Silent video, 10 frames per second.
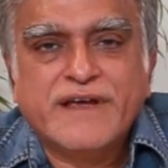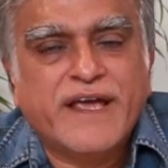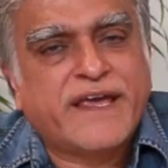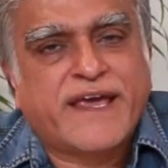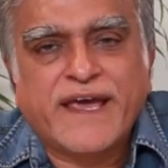
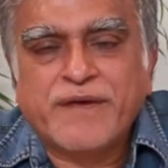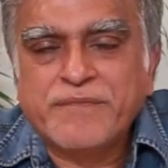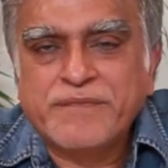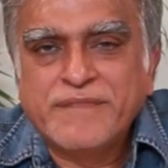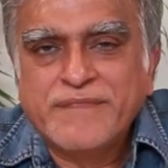He
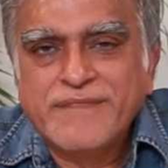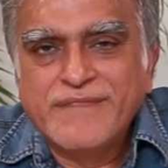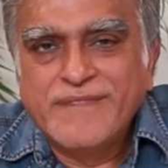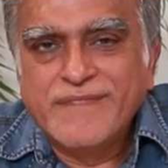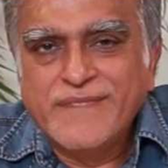came
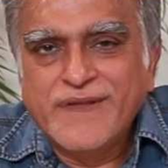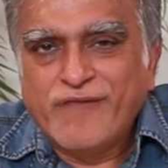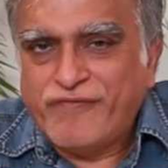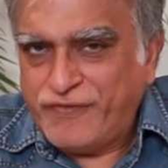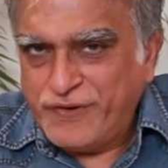
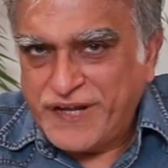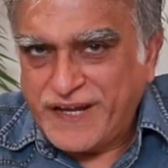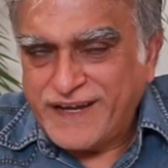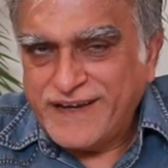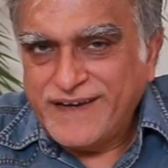
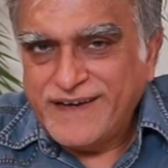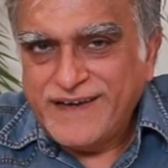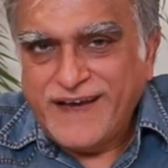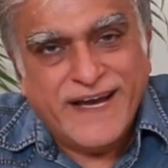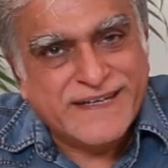fully,
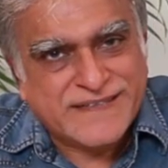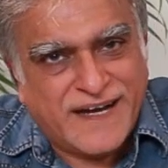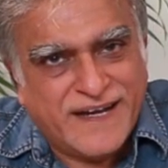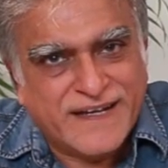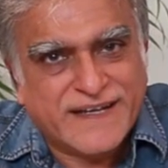
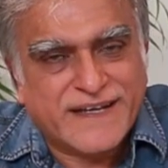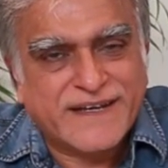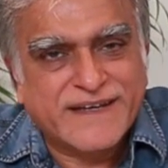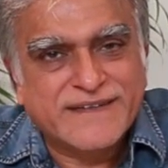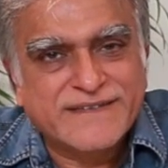entirely.
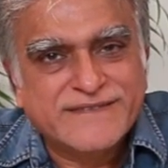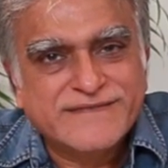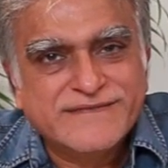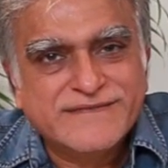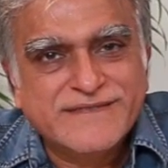
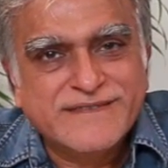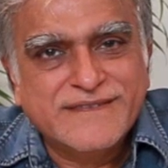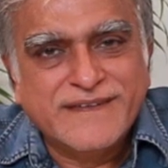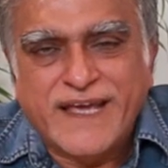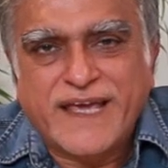
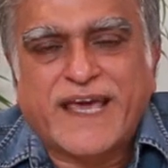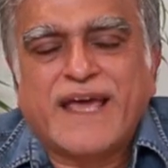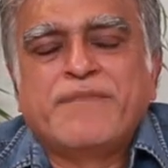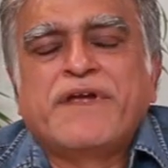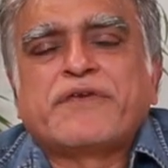He
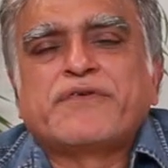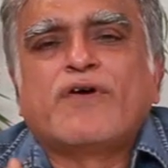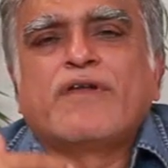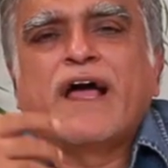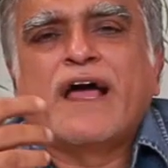came into
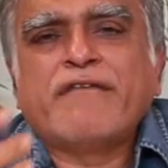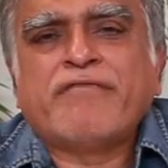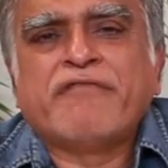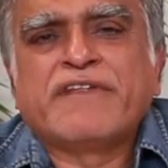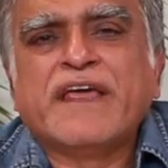your
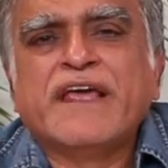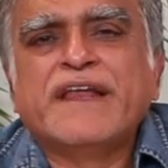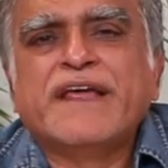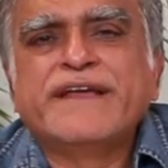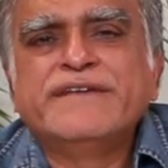life with
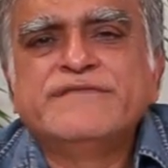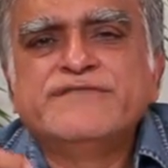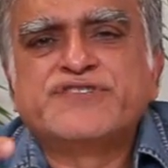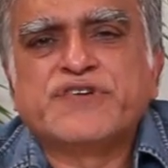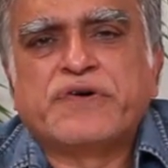
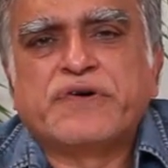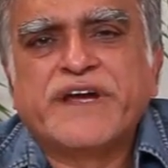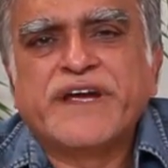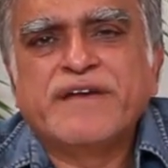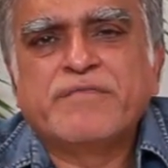healing,
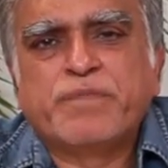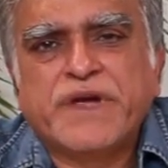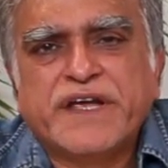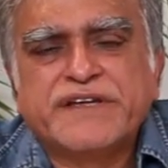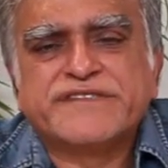joy,
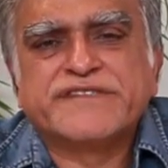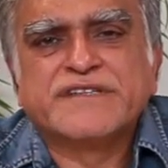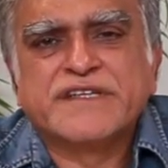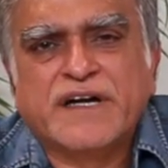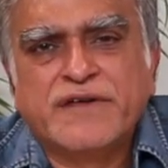peace,
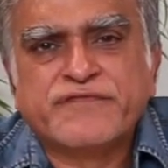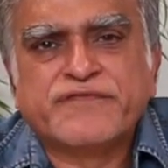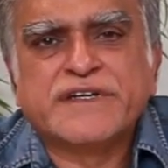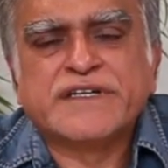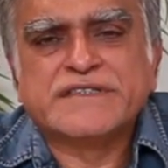
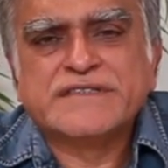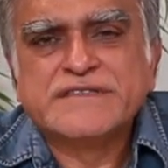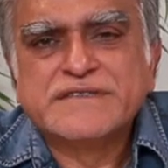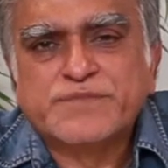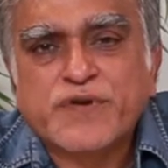comfort,
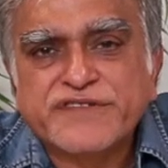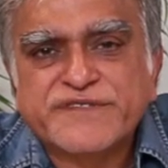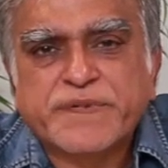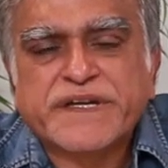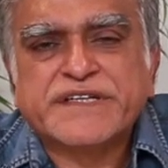
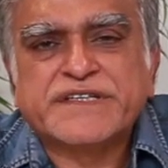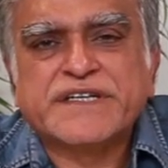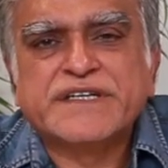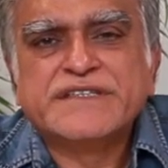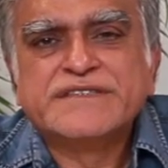
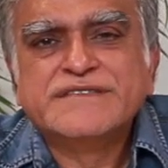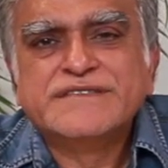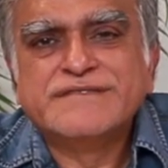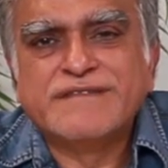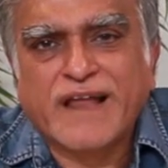prosperity,
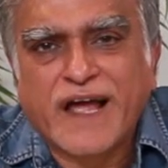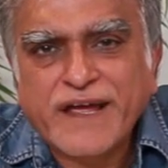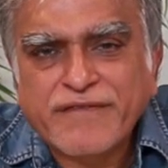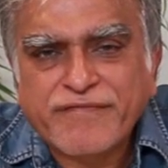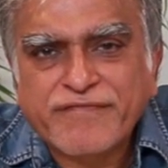
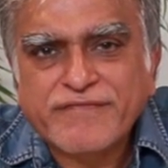life,